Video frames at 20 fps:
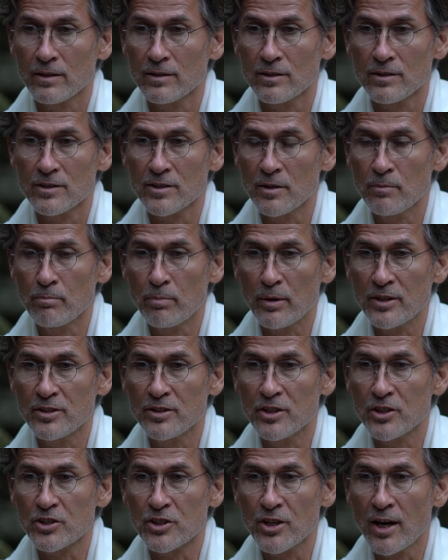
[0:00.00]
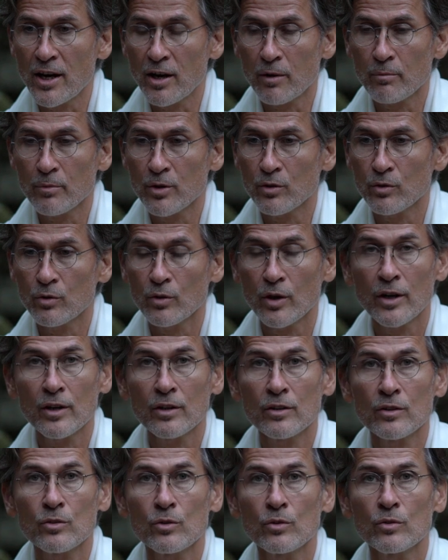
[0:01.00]
simply disarm you
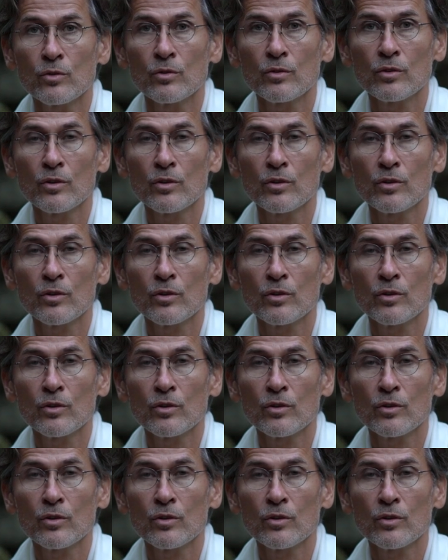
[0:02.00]
and to